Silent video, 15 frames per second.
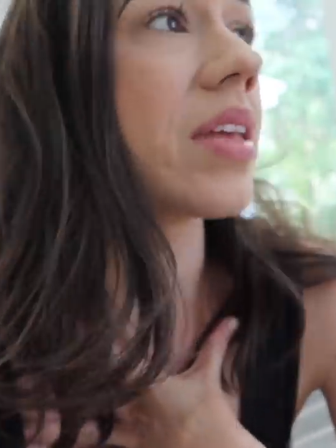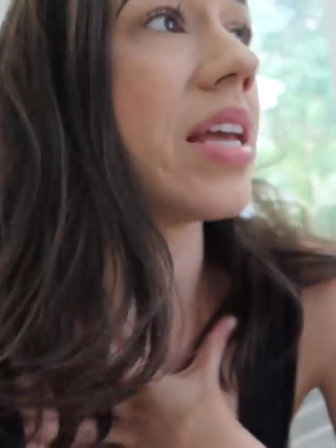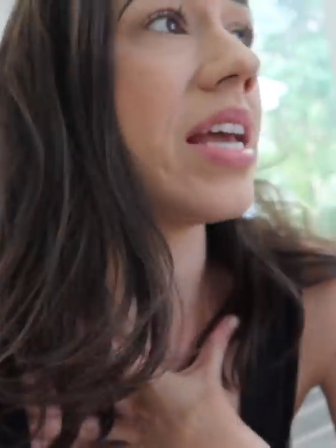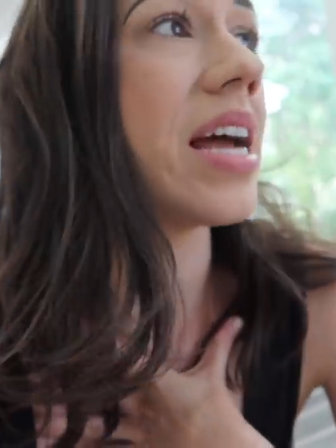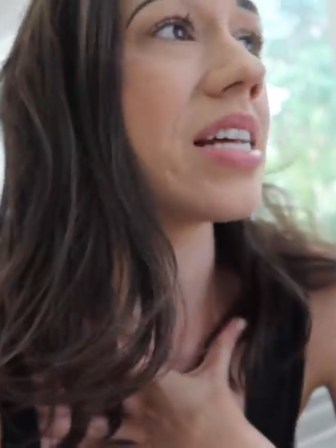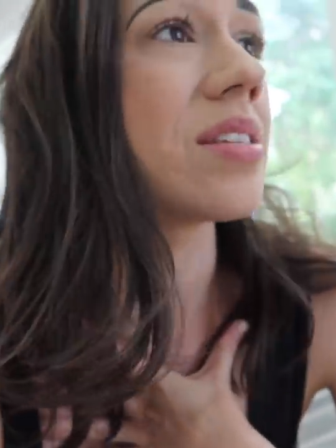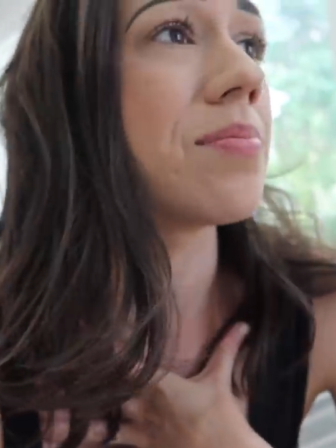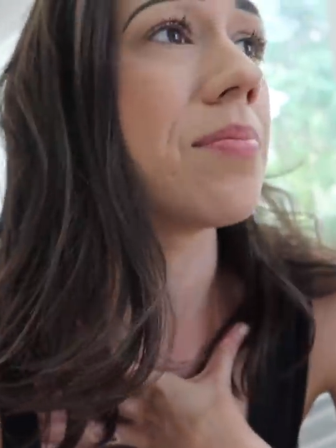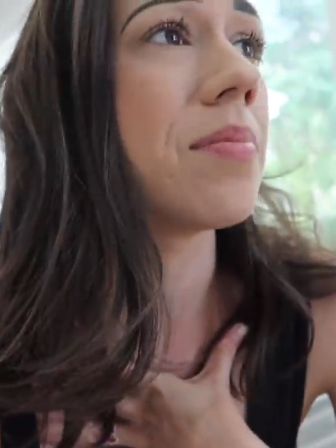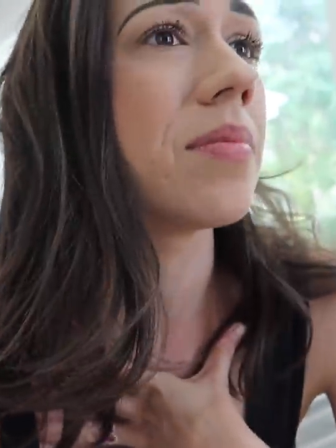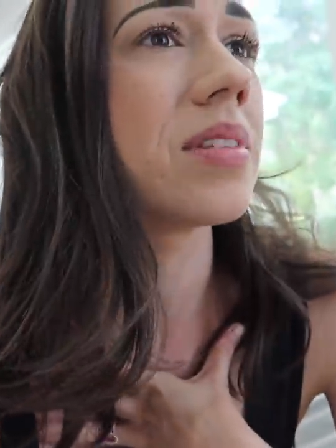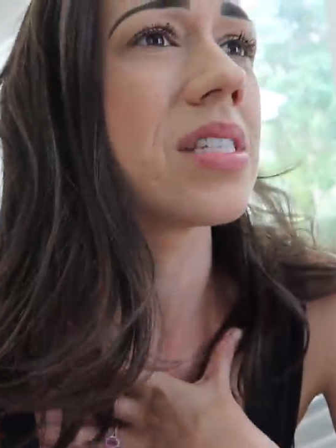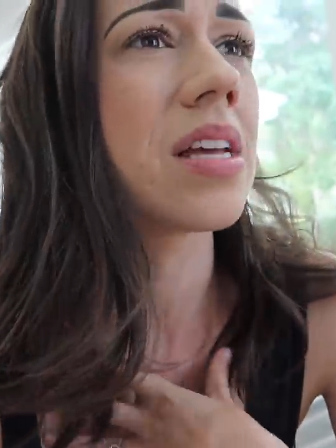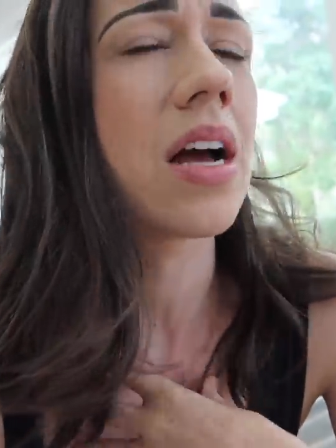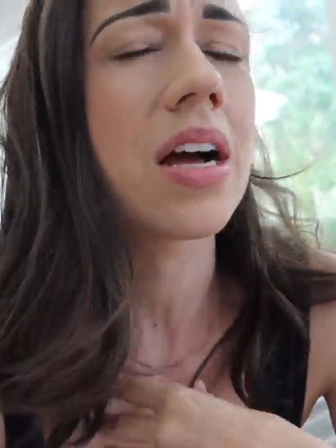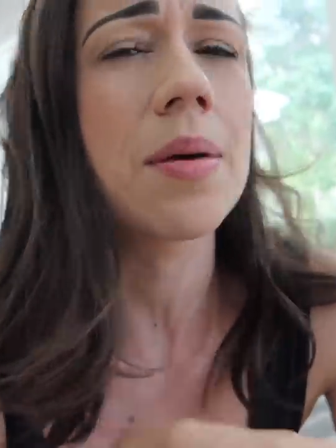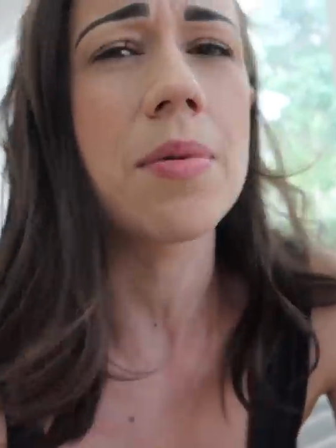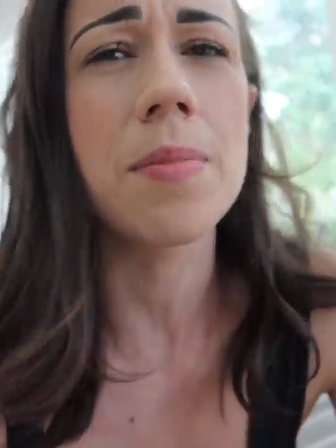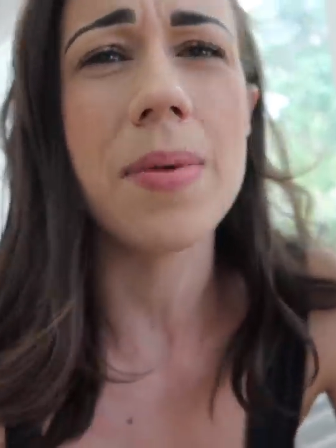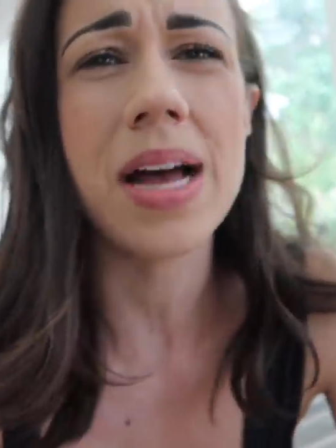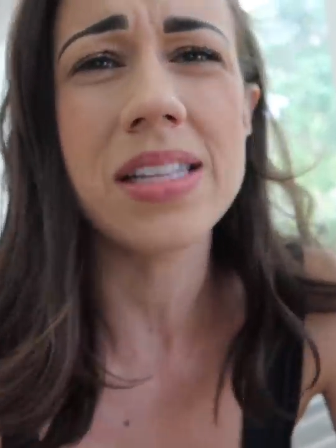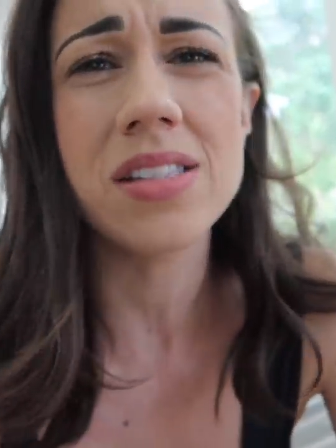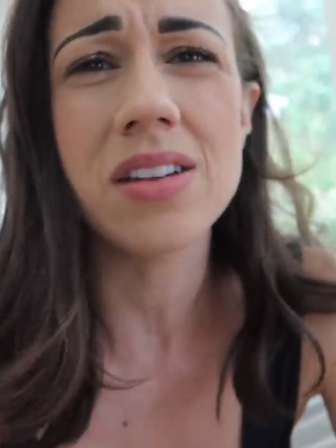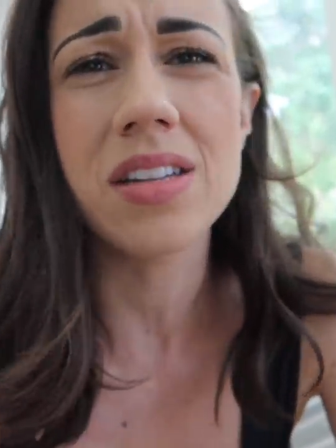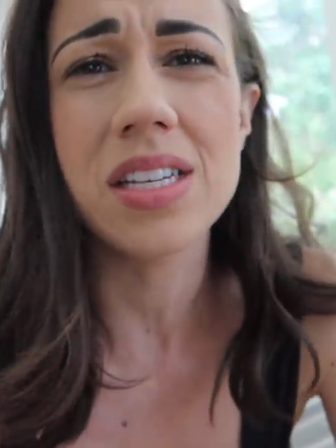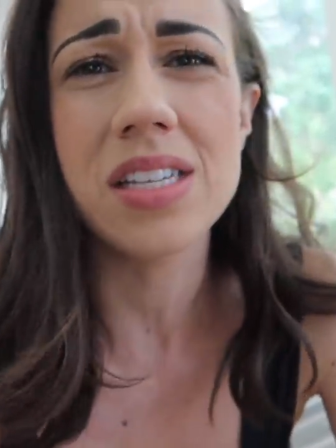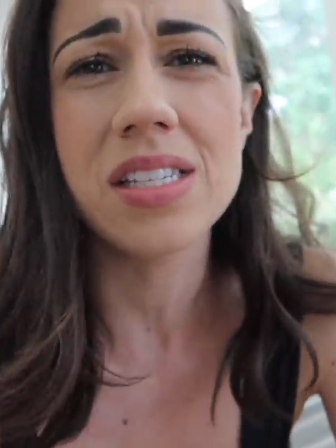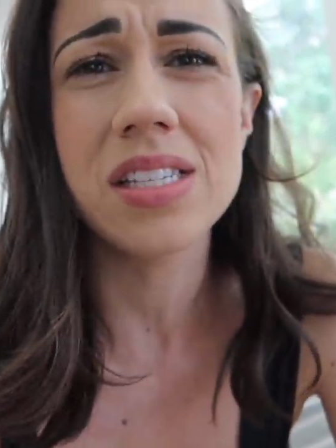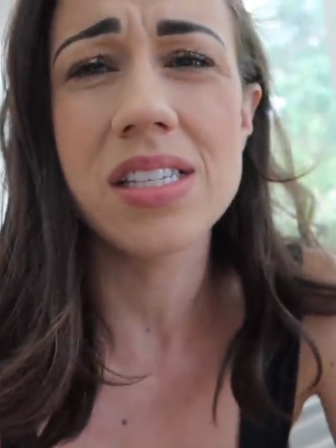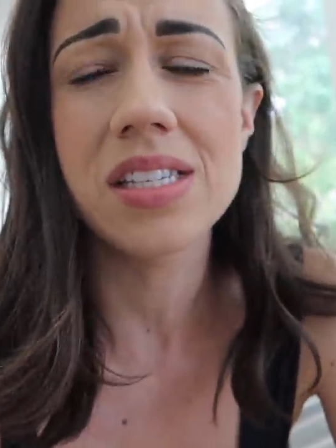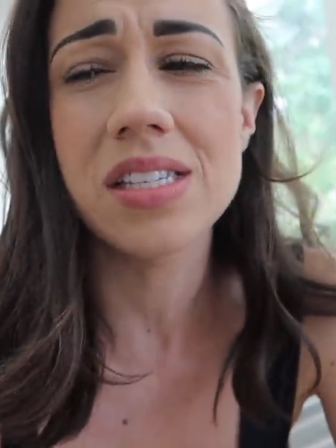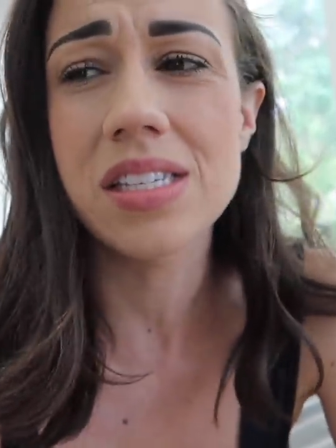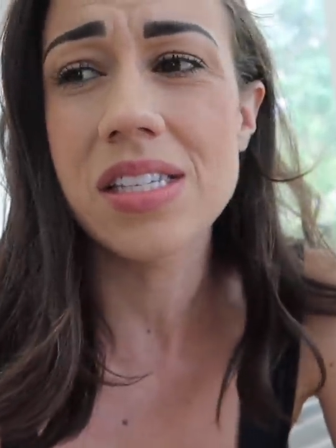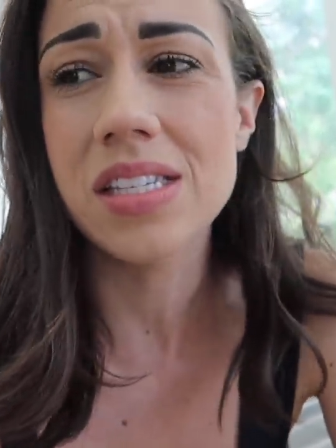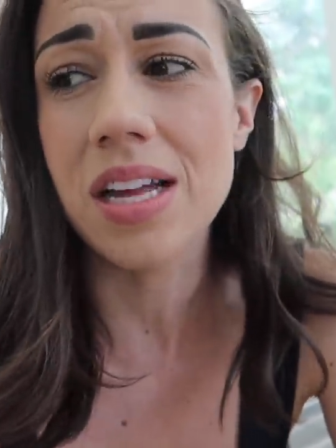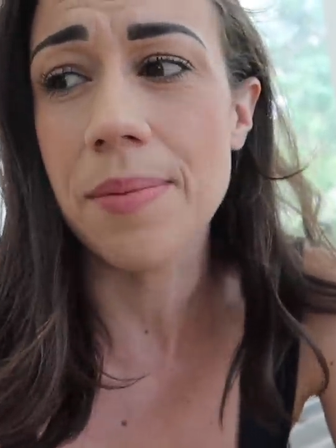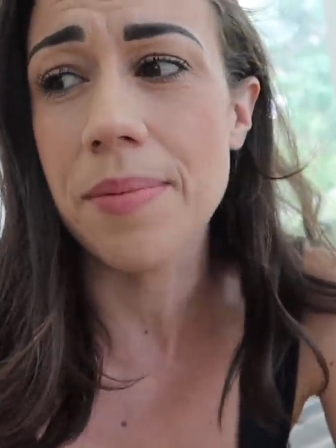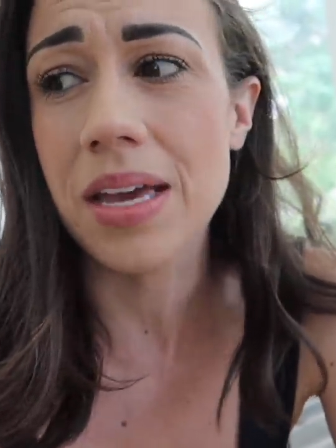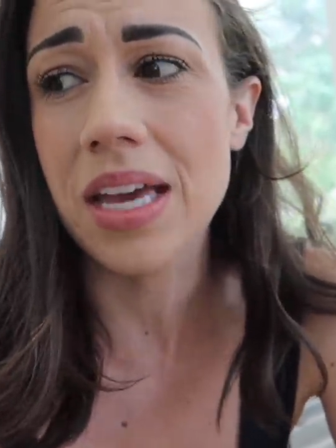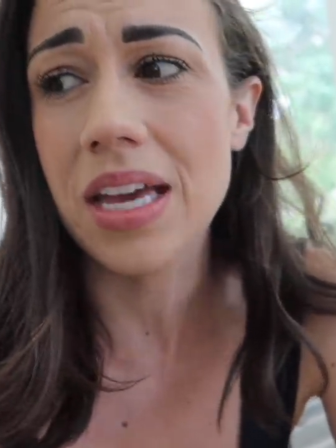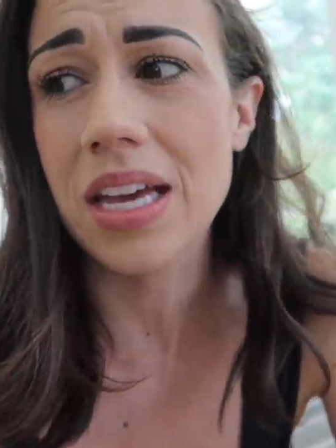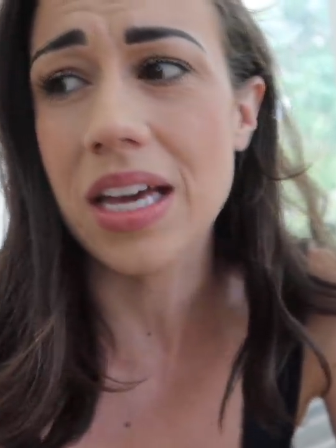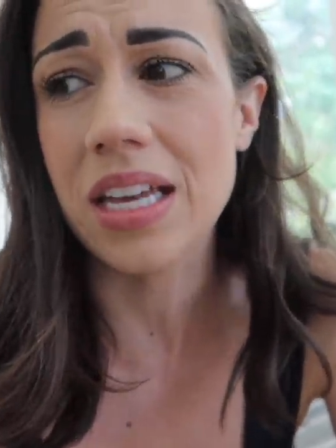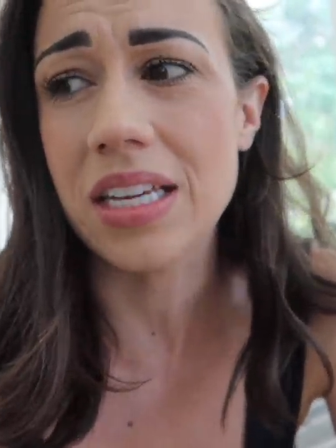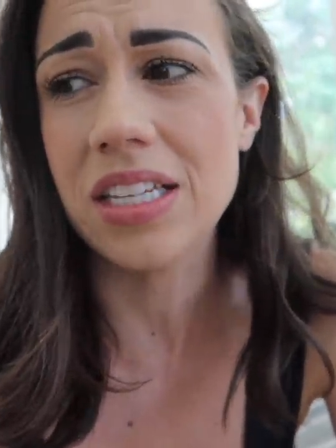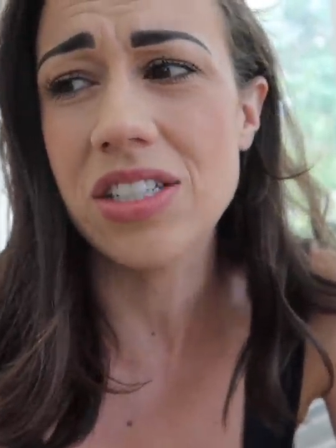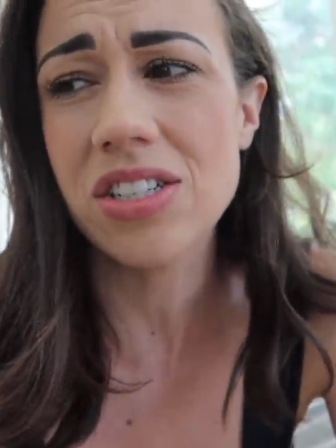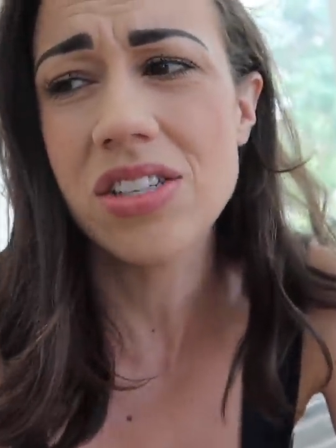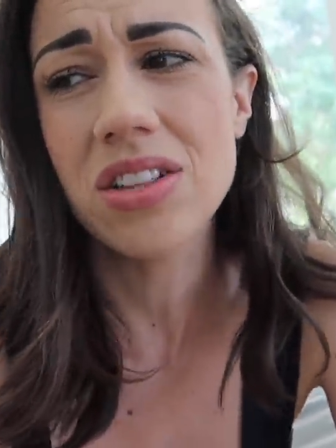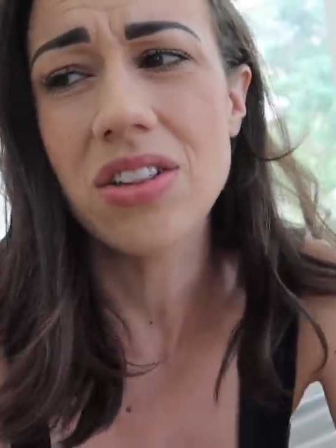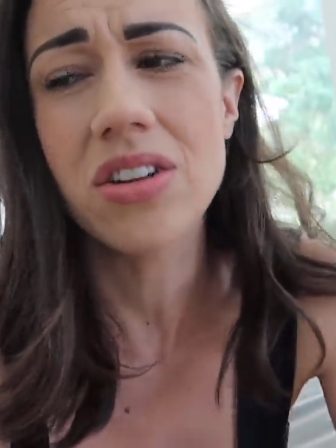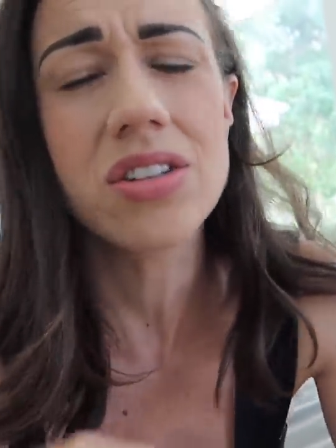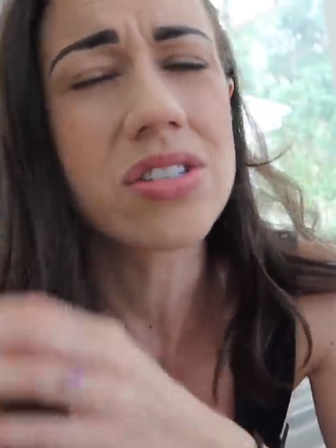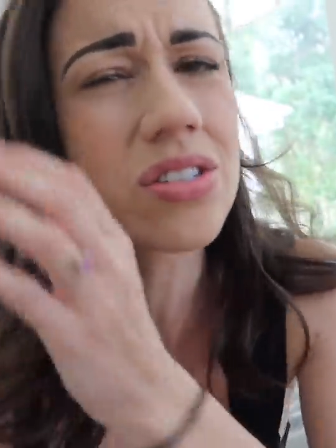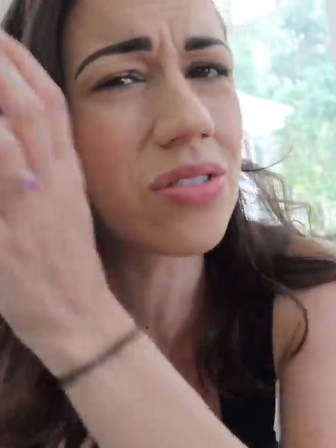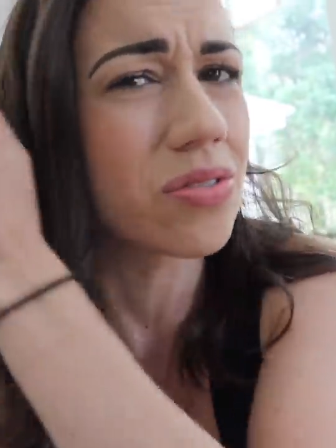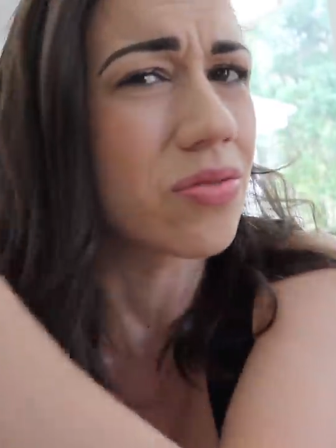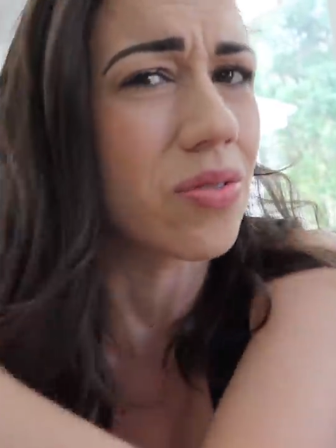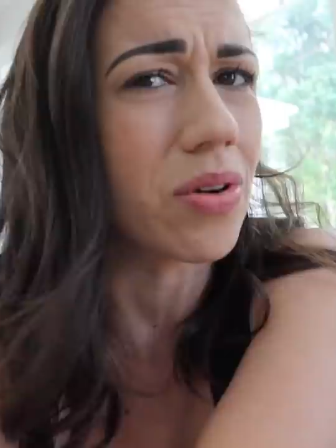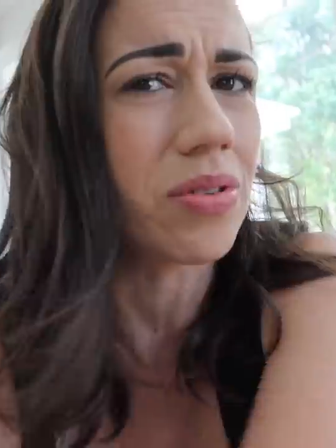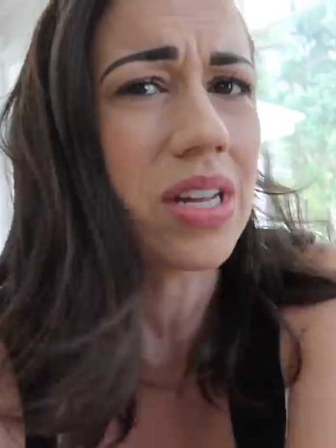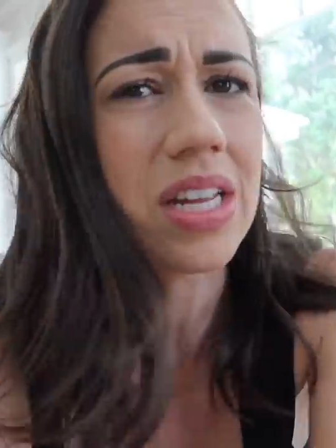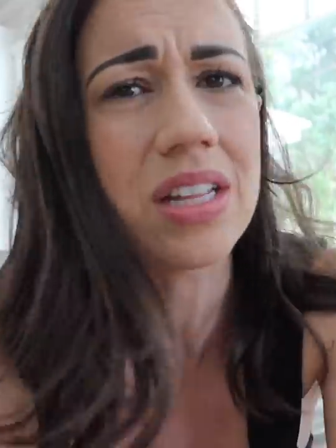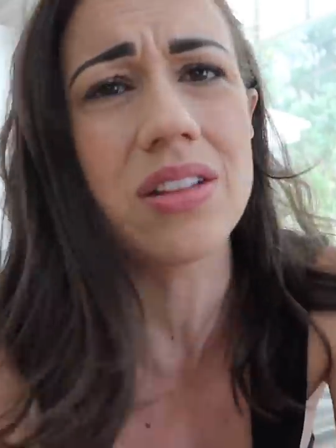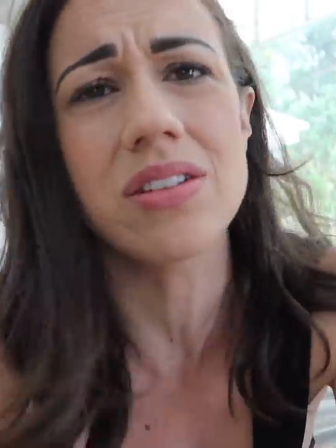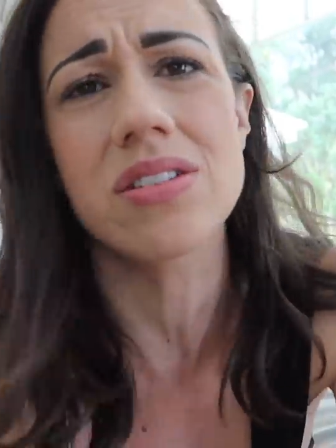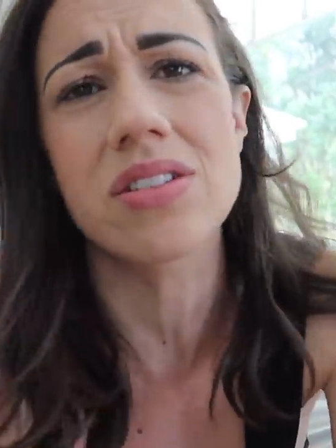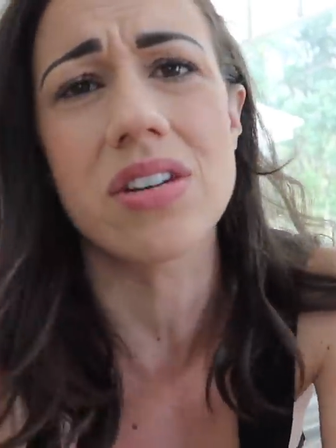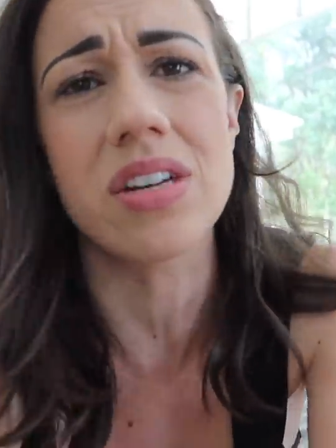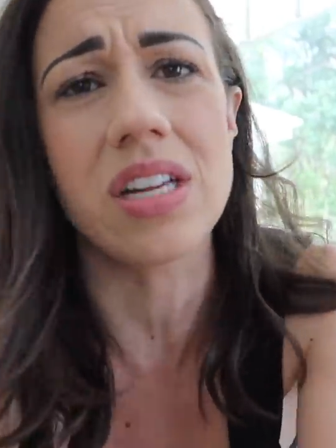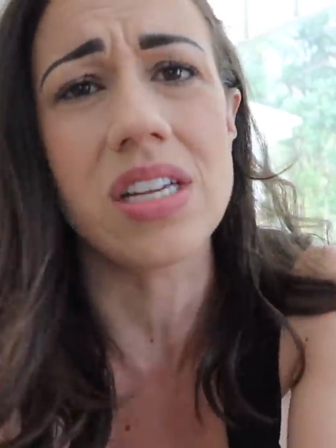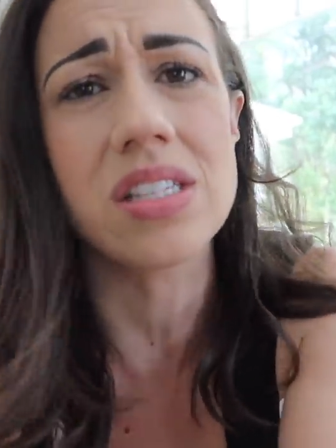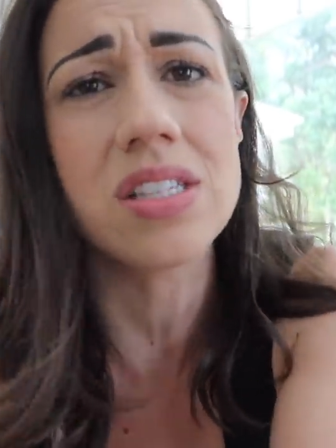He has a couple mats on his stomach and he just looks grody, he looks dirty.